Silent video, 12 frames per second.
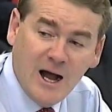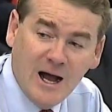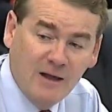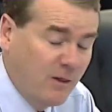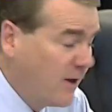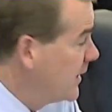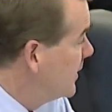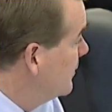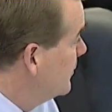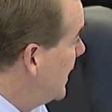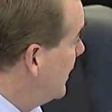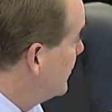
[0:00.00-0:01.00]
I'd
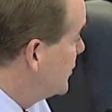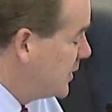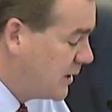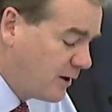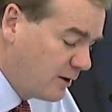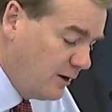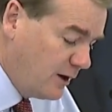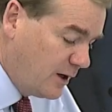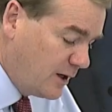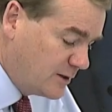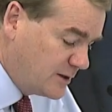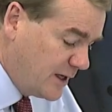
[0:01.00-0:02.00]
like, Madam Chair,
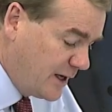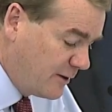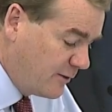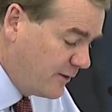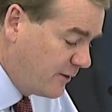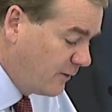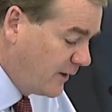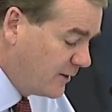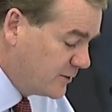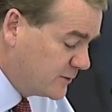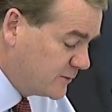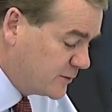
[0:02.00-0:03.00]
to enter their
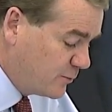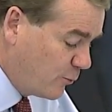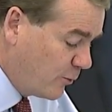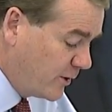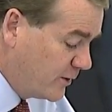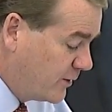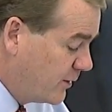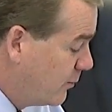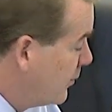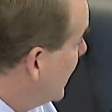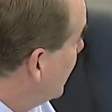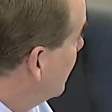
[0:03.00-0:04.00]
letters of support into the
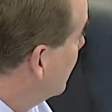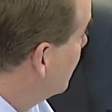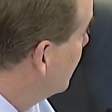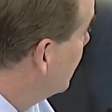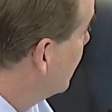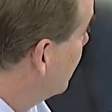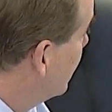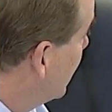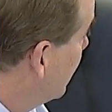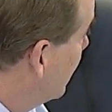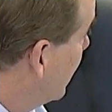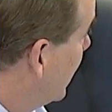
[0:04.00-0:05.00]
record, if
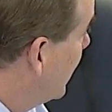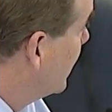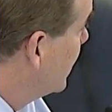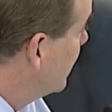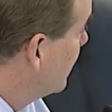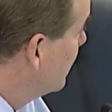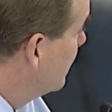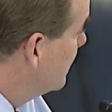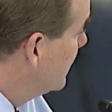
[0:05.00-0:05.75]
that's okay with you.